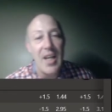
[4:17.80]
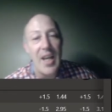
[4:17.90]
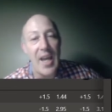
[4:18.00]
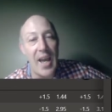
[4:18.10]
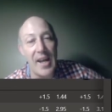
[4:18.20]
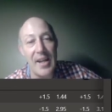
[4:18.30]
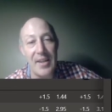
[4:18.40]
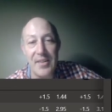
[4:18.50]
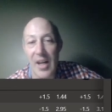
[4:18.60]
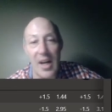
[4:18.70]

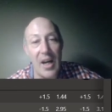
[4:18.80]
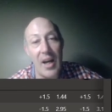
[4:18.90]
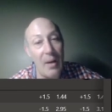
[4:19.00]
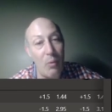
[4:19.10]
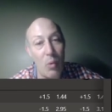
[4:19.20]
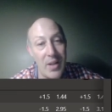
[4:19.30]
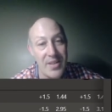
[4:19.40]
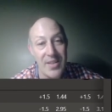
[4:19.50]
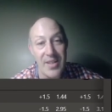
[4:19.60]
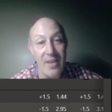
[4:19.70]
And
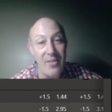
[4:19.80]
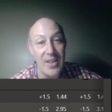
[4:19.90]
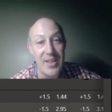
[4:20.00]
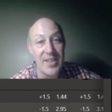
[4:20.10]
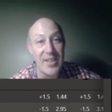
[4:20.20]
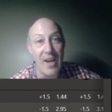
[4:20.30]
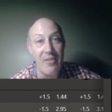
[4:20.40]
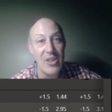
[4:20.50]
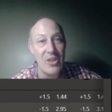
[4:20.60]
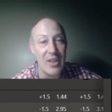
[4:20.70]

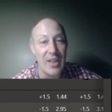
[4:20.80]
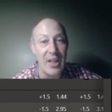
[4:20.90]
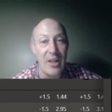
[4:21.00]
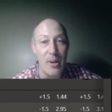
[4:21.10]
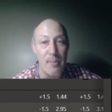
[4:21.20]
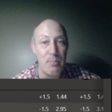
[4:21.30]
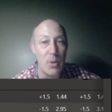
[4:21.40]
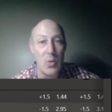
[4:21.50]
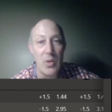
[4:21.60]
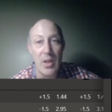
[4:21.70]
177, you can get it on
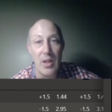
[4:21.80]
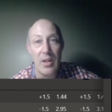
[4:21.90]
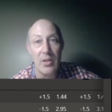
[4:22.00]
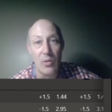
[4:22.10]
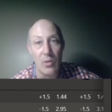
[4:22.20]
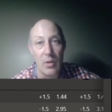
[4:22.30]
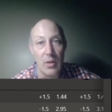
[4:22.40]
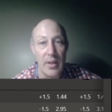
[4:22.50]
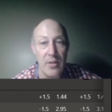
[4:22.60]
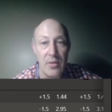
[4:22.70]
Bodog or
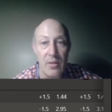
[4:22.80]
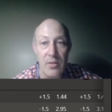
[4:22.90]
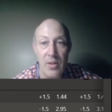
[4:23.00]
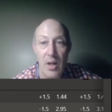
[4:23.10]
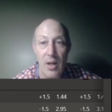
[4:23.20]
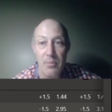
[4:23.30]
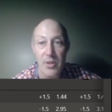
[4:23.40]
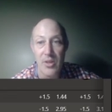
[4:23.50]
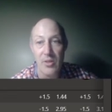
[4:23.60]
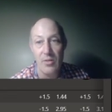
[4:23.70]

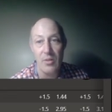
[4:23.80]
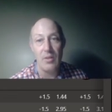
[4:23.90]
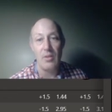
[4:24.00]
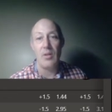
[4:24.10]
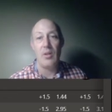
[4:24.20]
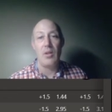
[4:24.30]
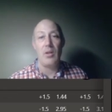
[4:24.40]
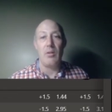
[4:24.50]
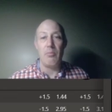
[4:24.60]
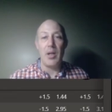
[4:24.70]
Intertops.
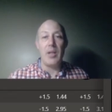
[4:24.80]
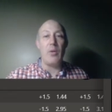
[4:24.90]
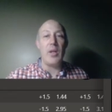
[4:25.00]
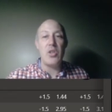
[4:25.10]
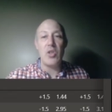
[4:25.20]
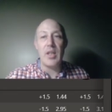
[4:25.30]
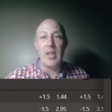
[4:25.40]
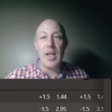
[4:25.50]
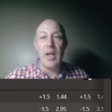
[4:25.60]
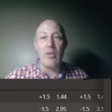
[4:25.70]
By the way, you should
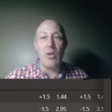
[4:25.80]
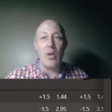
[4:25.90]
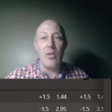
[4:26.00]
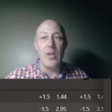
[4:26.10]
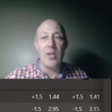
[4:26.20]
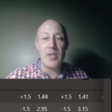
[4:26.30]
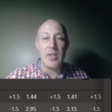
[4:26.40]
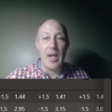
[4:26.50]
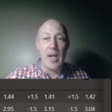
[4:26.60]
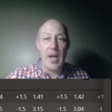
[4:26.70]
get all this
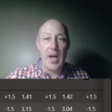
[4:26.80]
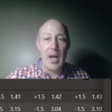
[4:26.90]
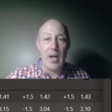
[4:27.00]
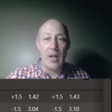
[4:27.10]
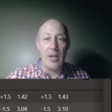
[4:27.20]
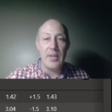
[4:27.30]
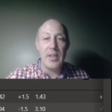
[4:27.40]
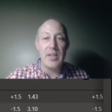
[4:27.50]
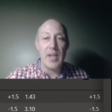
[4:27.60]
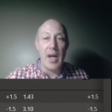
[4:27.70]

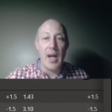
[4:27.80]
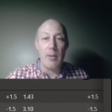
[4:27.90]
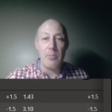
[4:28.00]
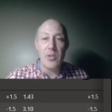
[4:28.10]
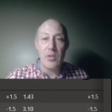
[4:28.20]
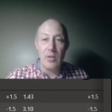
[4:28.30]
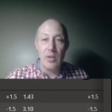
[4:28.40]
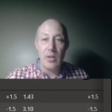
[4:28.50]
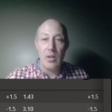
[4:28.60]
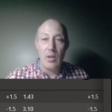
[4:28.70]
these apps.
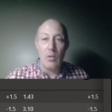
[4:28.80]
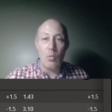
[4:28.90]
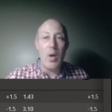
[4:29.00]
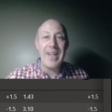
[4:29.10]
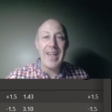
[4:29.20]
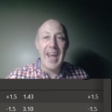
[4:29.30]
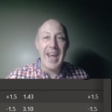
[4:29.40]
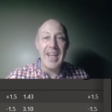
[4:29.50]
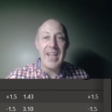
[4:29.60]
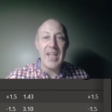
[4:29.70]

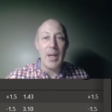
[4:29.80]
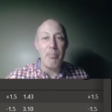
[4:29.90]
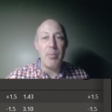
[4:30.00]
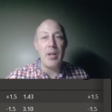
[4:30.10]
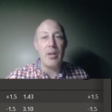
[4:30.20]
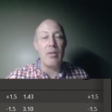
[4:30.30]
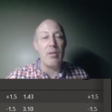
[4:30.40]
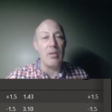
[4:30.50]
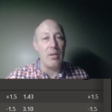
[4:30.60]
180 at Pinnacle